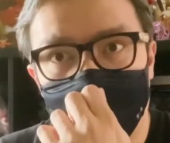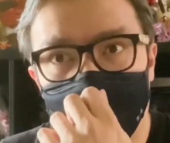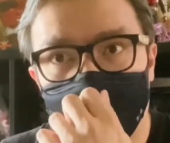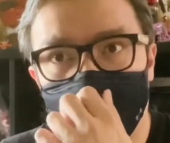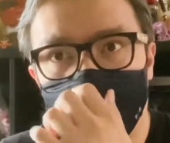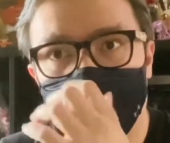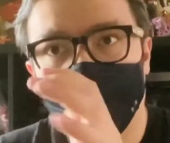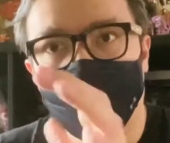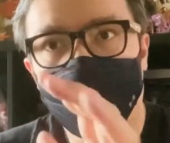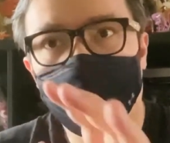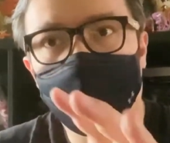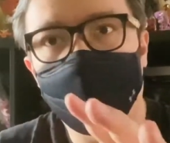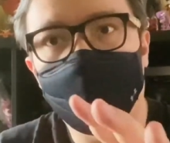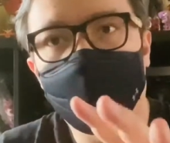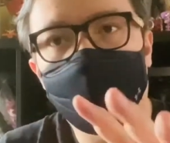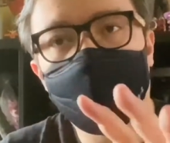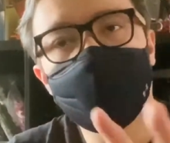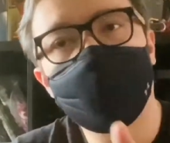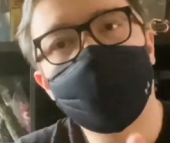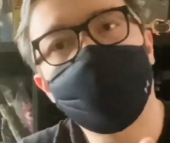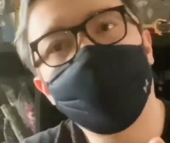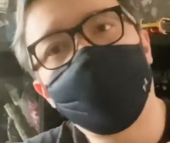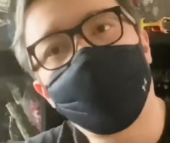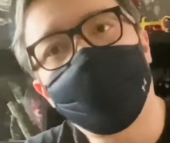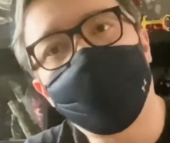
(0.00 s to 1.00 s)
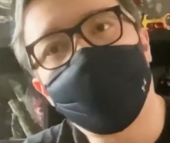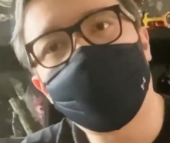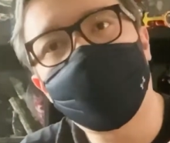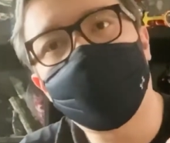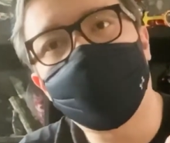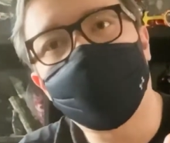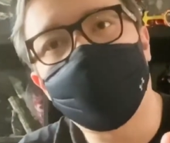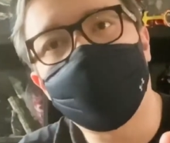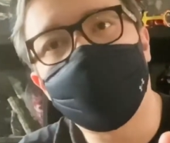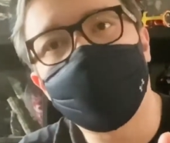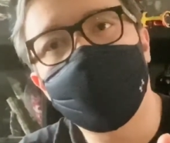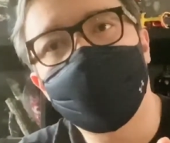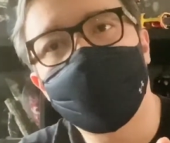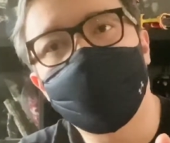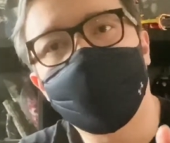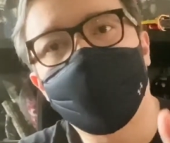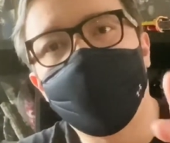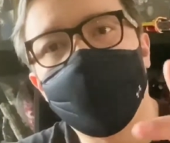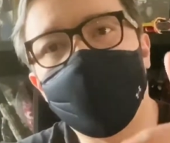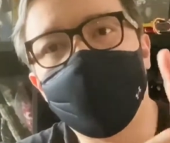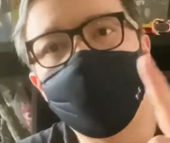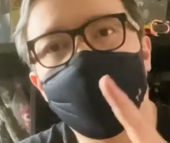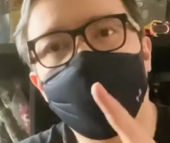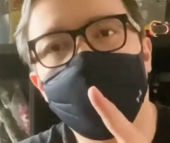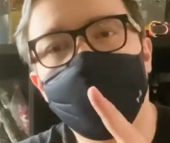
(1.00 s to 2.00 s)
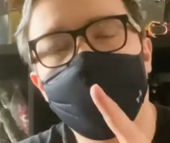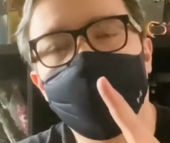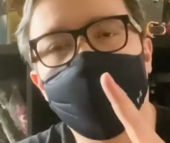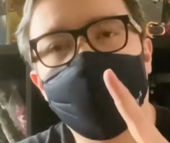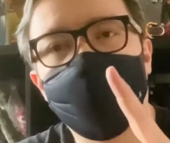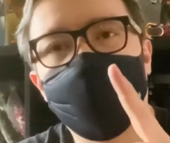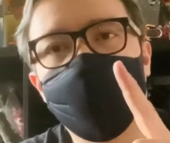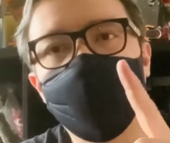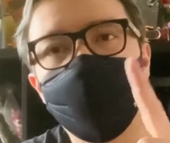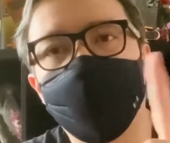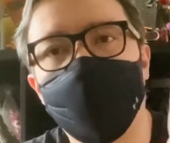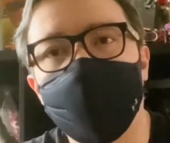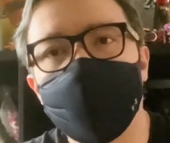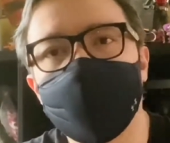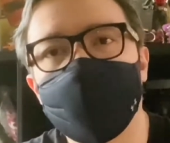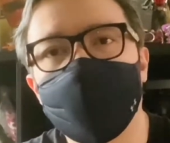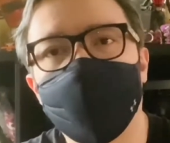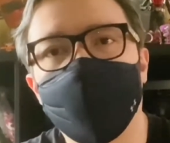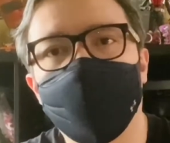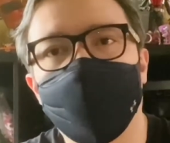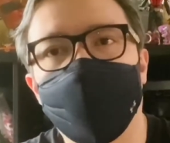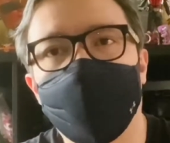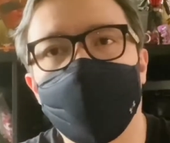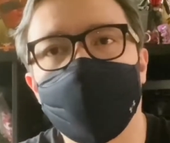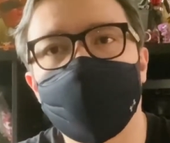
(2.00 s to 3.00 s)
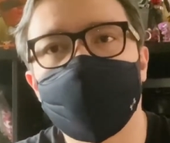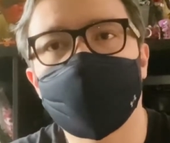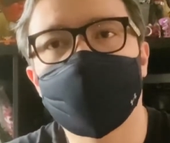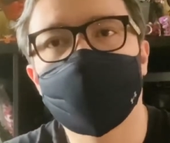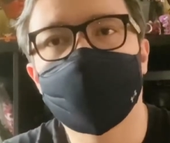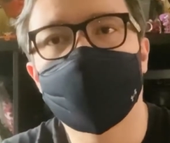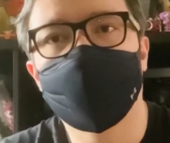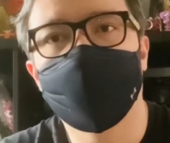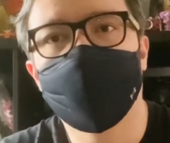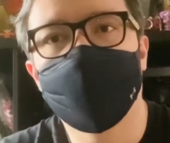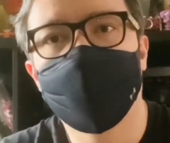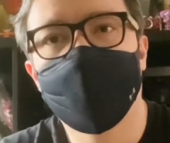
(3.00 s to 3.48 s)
So first impressions between the razor mask,